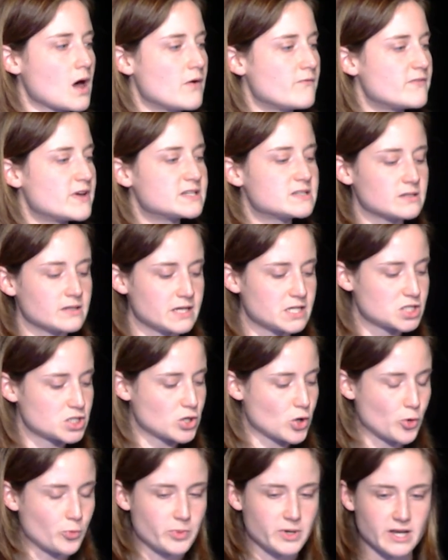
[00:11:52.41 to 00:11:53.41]
Ventilation
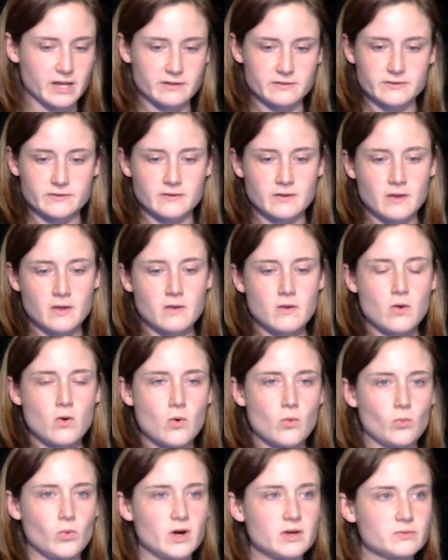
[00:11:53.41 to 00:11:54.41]
openings,
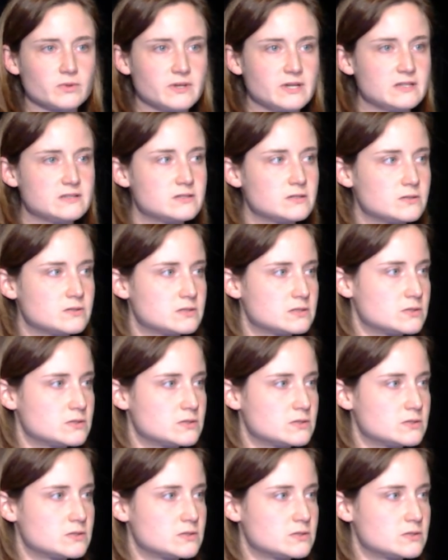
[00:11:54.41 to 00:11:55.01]
what leads